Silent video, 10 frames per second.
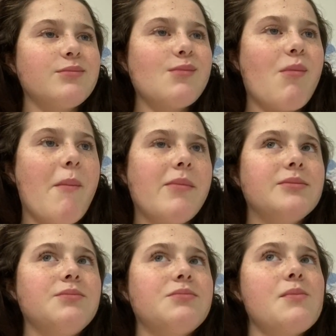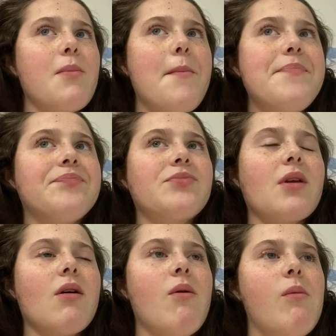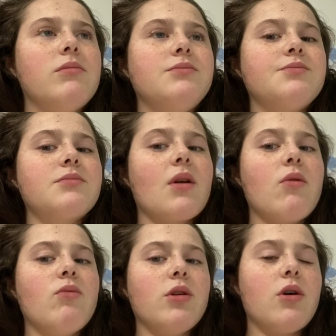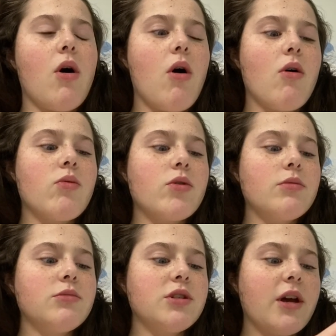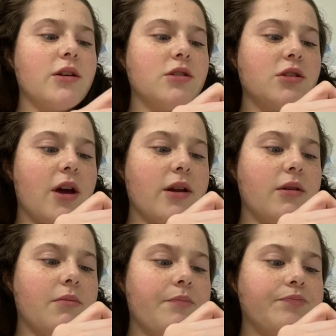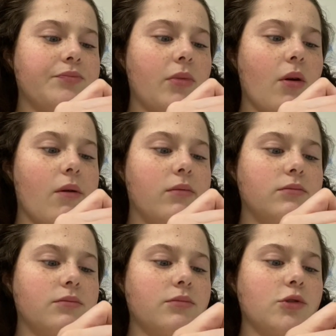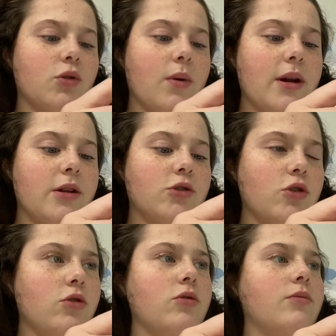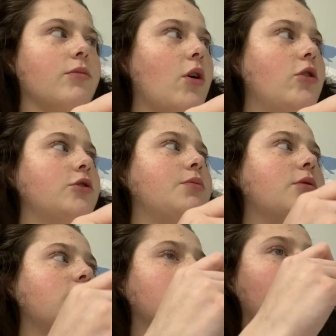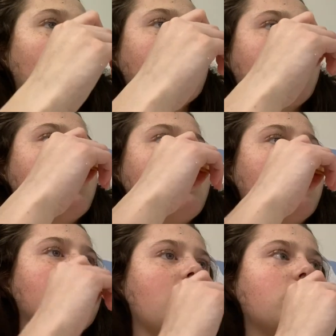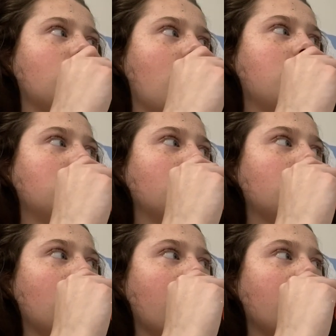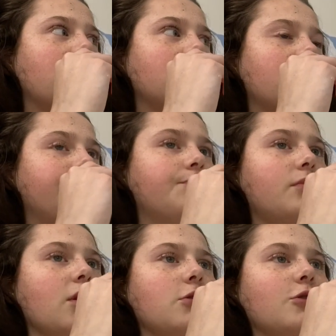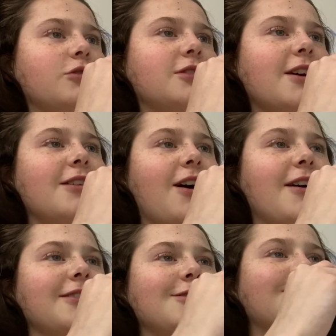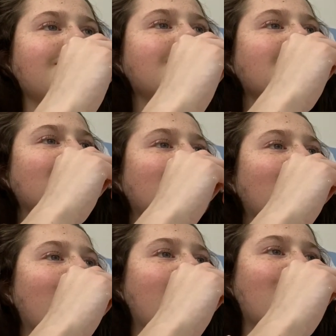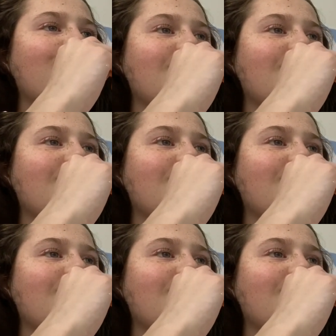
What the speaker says: Yeah, it does. It really does. Well, the whole room's like set at 22. The hospital is constantly set at 22 degrees. So it's like nice t-shirt weather